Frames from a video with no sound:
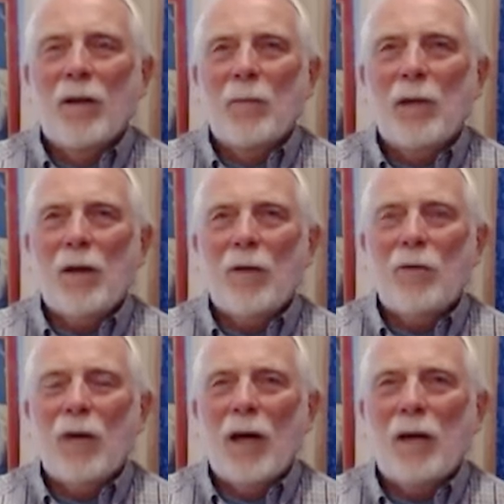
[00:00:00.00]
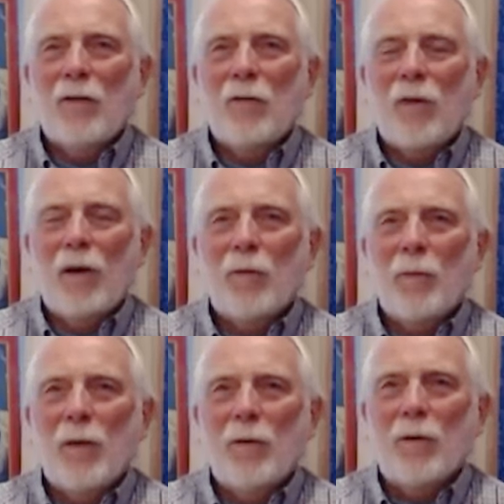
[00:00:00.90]
Because God is Father,
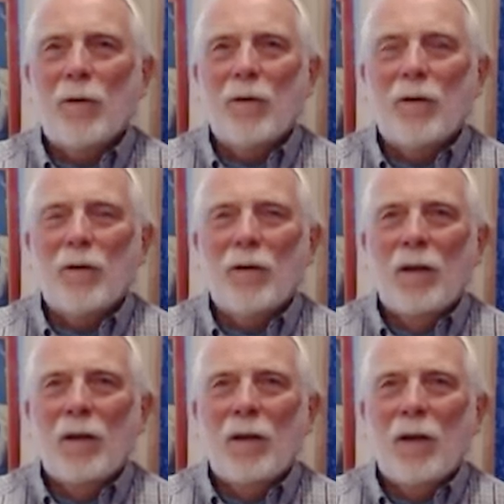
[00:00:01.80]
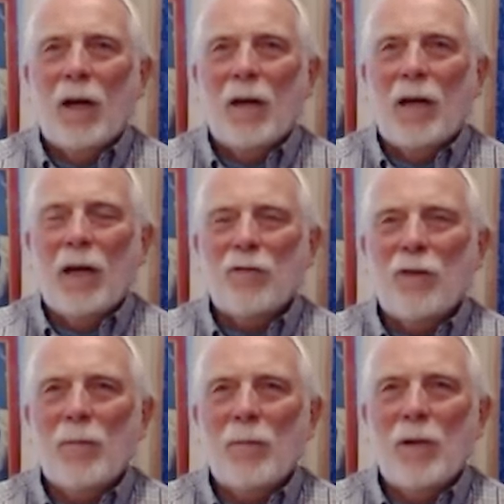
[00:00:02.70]
Mother.
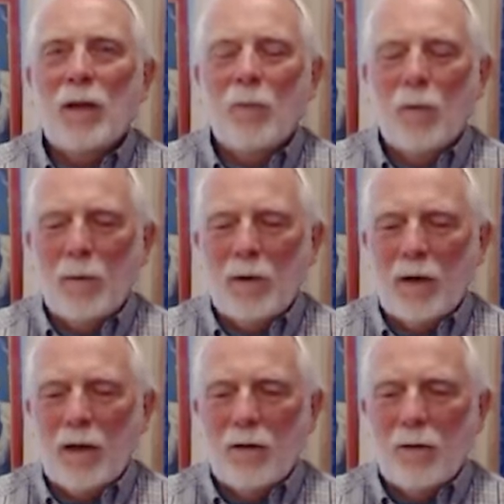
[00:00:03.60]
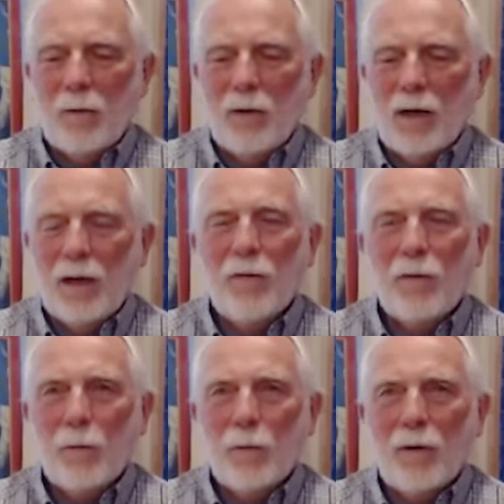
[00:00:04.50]
Actually, many women that I know, when they give
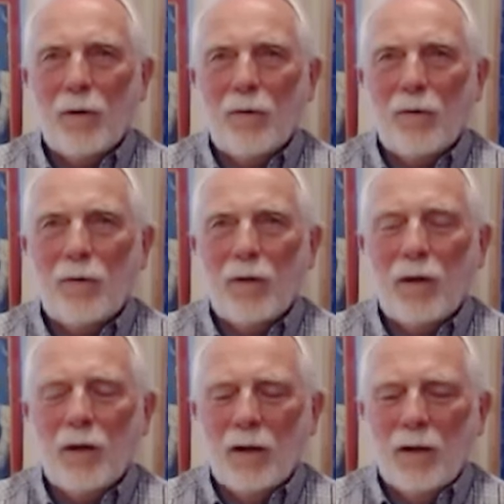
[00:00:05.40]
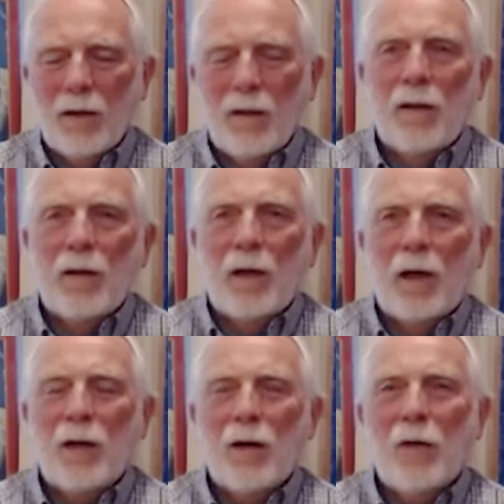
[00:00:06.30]
their prayers, they say,
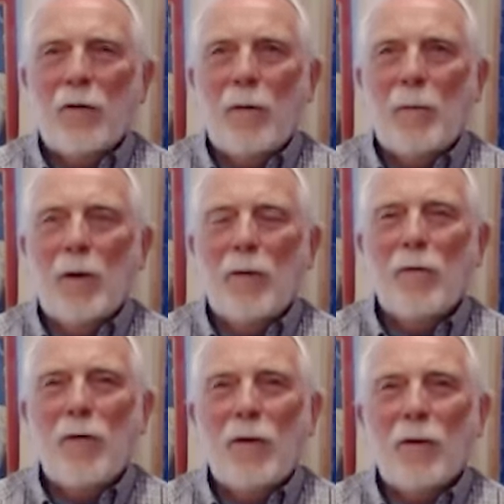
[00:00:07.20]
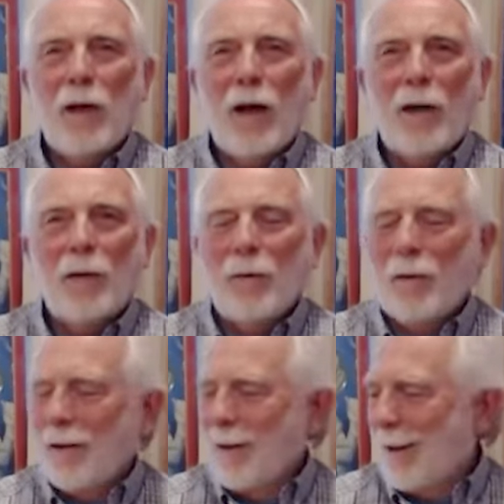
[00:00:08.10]
I called him the Mother, Father, God.
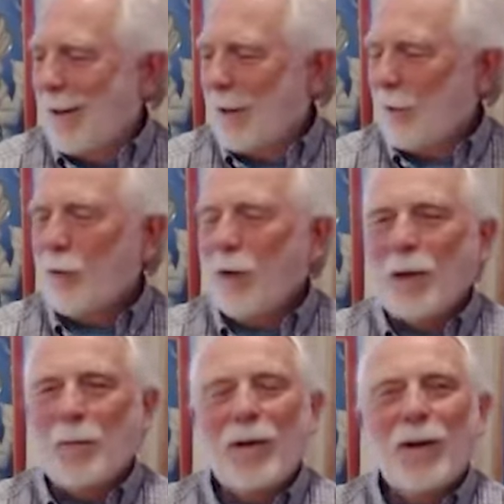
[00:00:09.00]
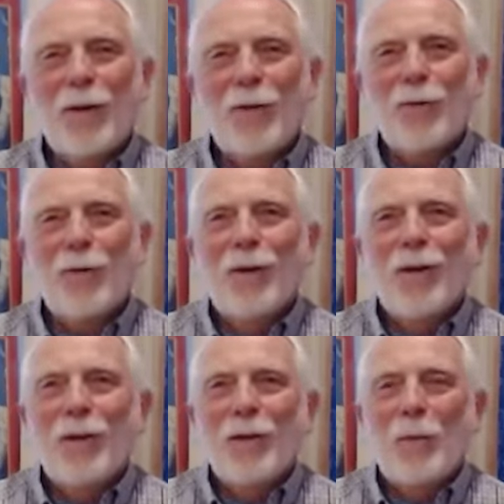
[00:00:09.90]
And that's great because
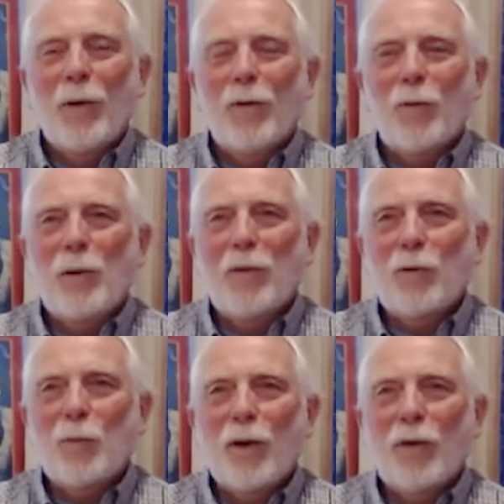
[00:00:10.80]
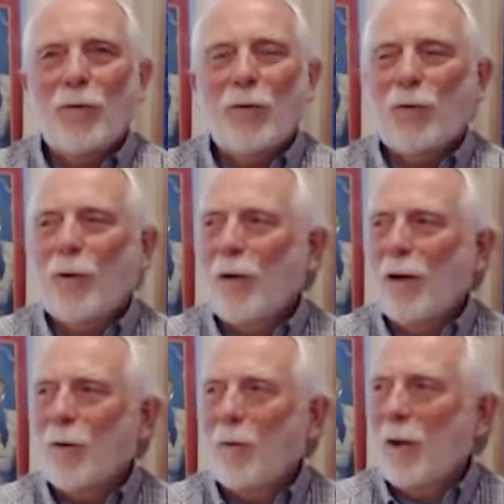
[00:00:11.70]
the mother's been suppressed for so
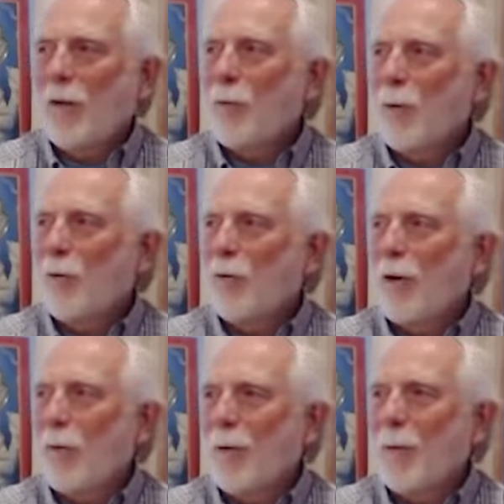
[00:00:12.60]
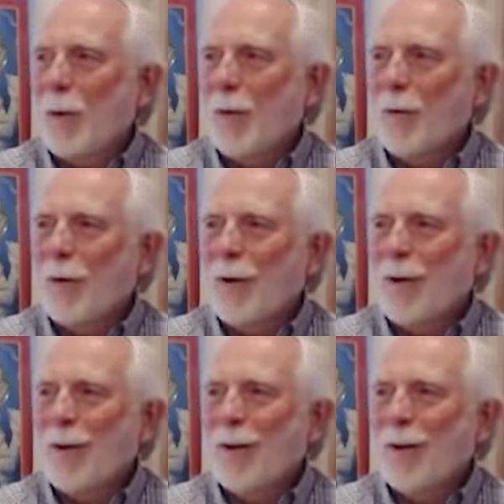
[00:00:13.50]
long, we may as well start with the mother, right?